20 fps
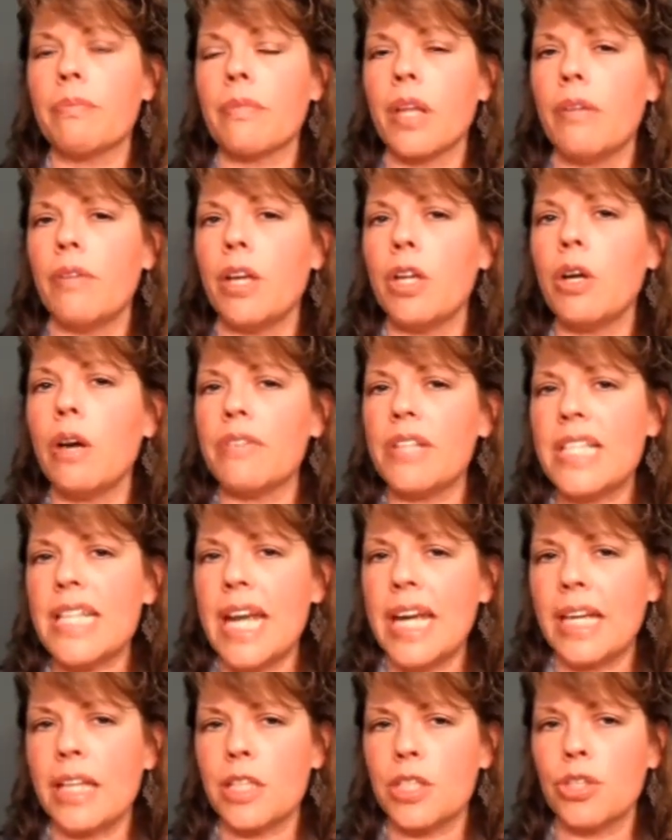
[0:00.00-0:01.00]
that you have to
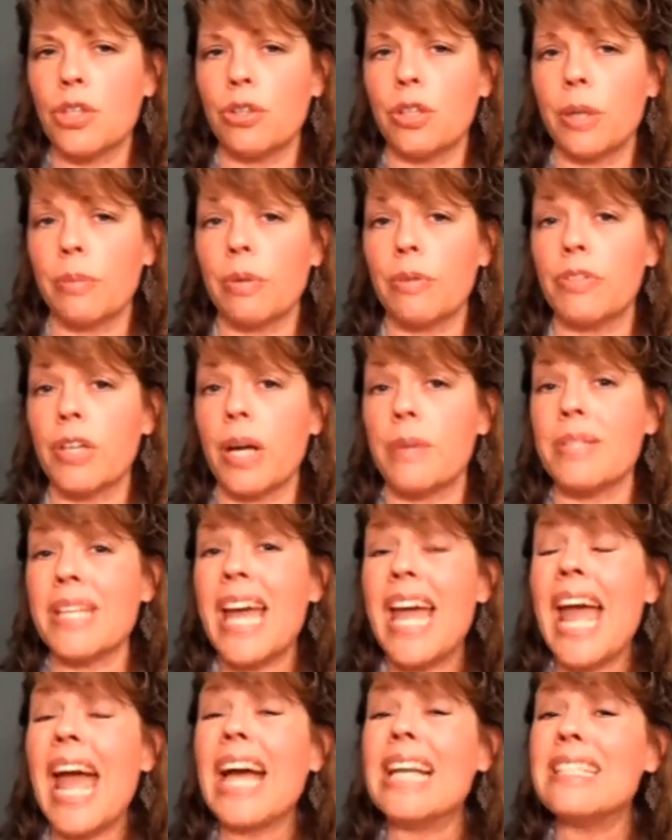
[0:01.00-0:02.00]
take it a certain number of times.
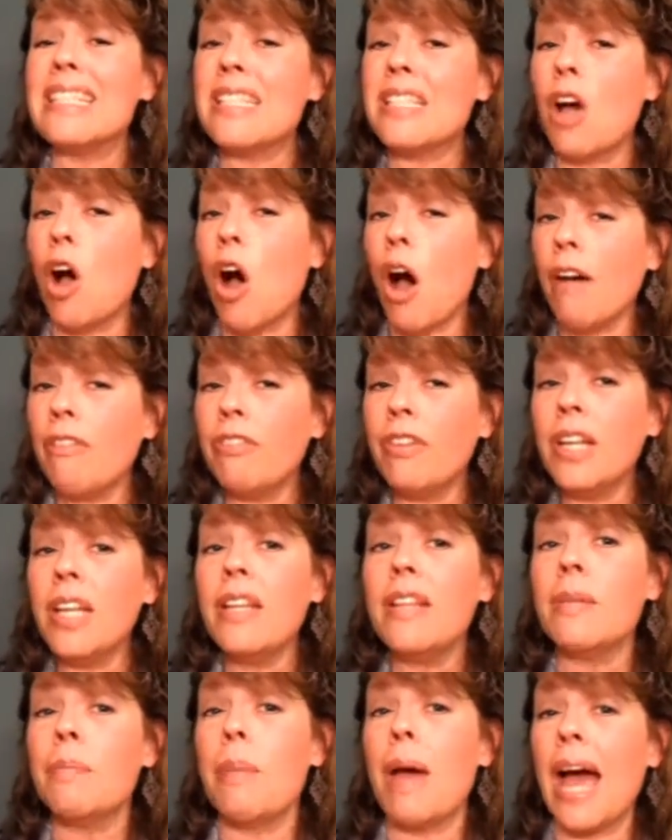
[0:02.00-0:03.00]
And
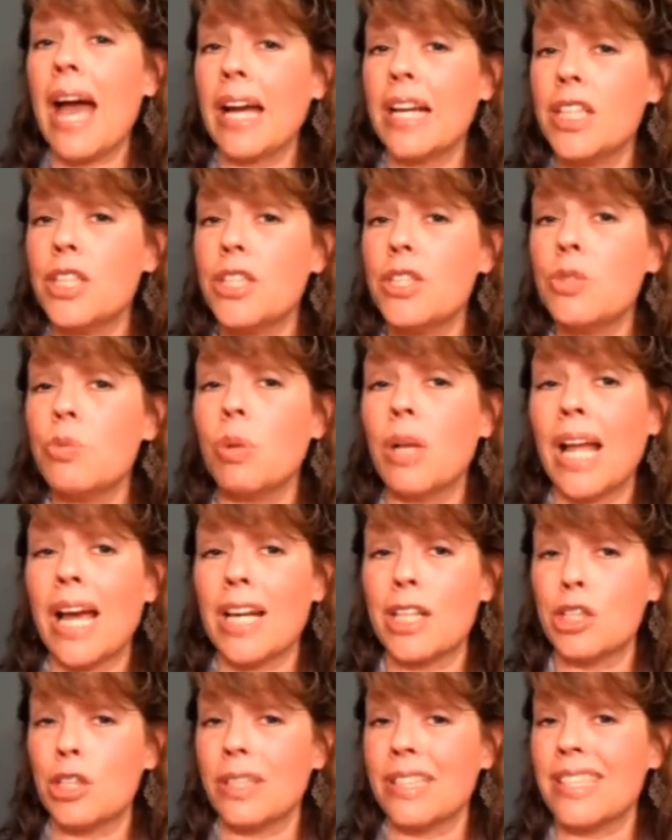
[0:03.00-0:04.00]
often the packages will
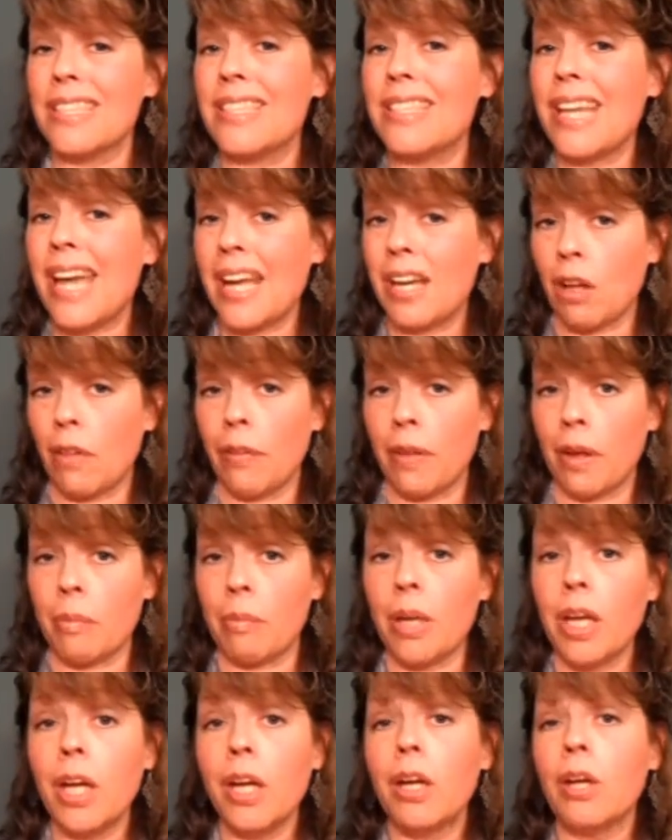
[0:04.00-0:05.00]
actually say on
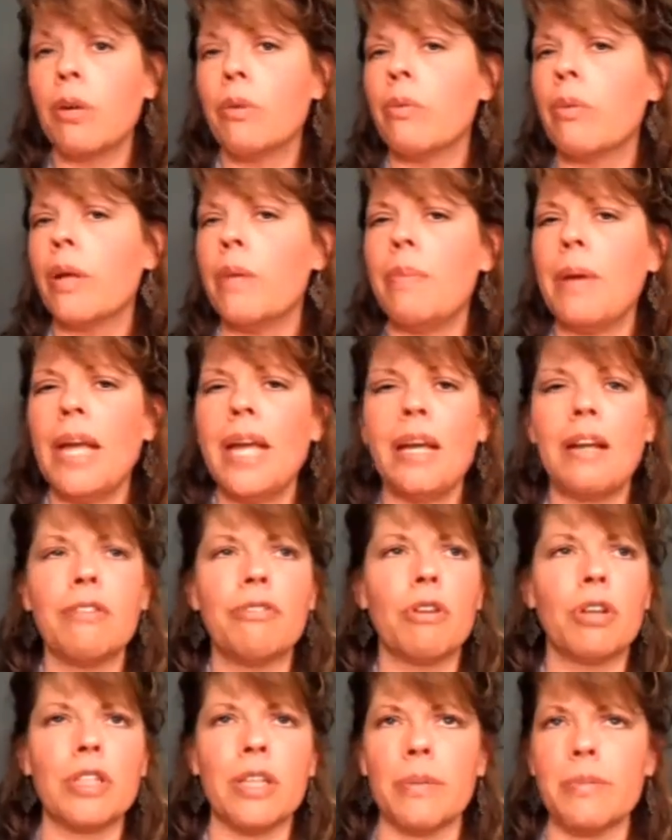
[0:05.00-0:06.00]
them, repeat it
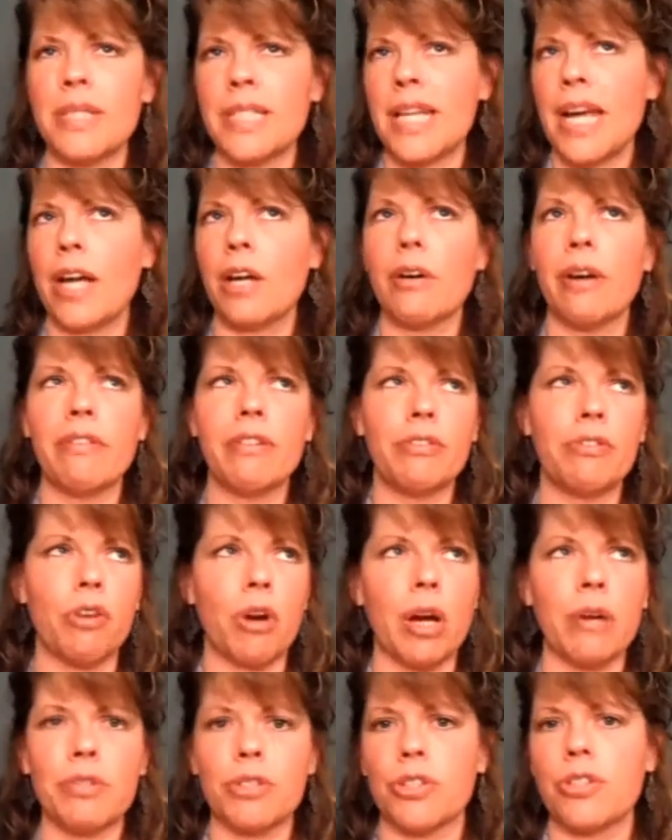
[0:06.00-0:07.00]
4 times a day or every 4
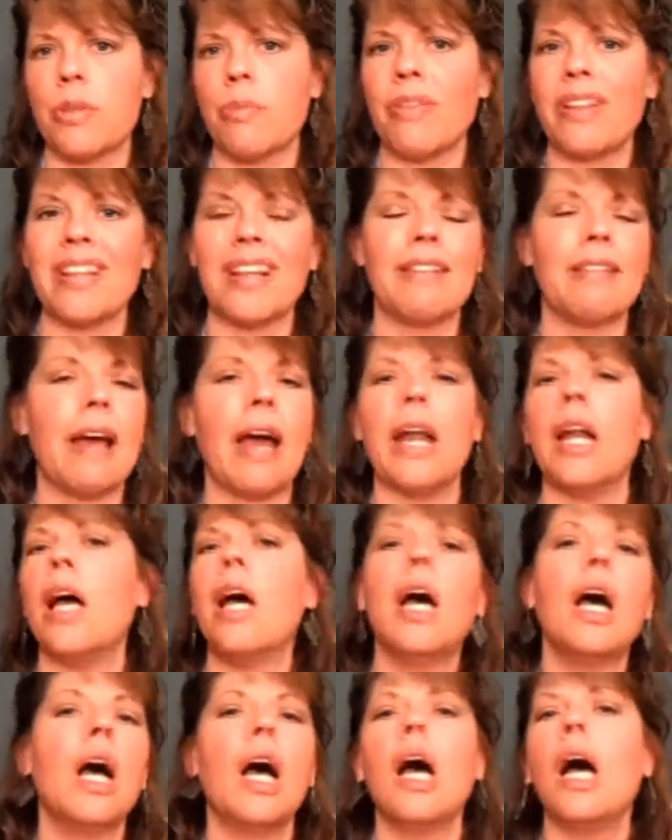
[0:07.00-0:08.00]
hours or something like that.
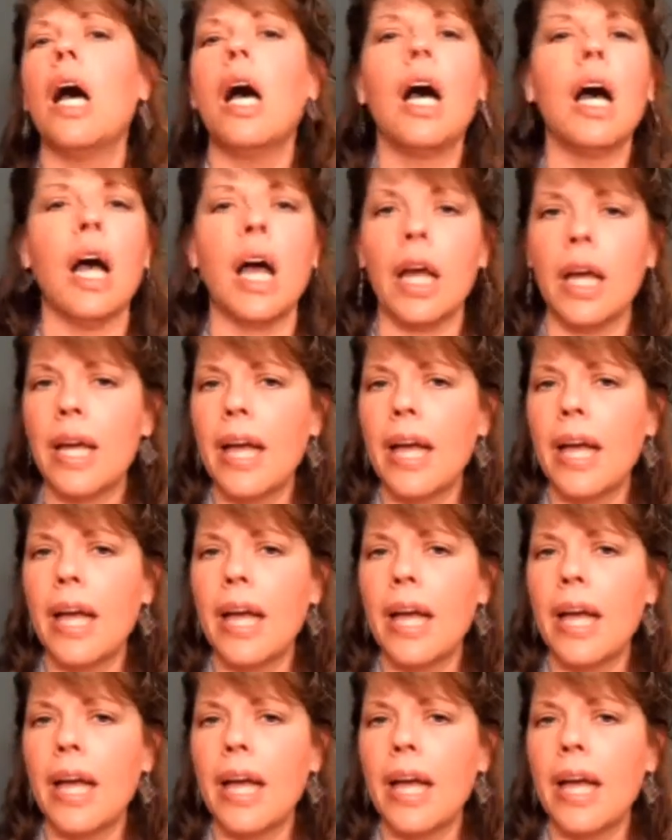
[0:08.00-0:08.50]
I